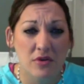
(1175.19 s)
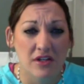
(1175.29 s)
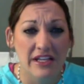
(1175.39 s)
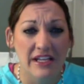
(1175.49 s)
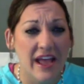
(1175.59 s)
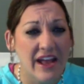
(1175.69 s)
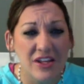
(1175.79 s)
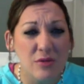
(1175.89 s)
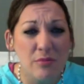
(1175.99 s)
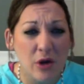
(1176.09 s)
Like, how do
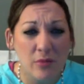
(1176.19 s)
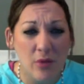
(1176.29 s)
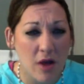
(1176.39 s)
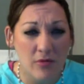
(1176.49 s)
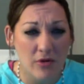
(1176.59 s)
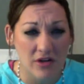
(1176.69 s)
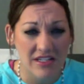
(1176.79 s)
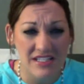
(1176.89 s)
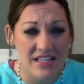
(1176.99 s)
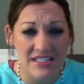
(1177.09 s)
you burn popcorn? I
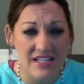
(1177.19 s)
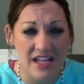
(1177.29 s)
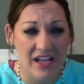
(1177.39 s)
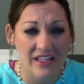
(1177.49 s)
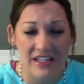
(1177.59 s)
did that tonight. Like,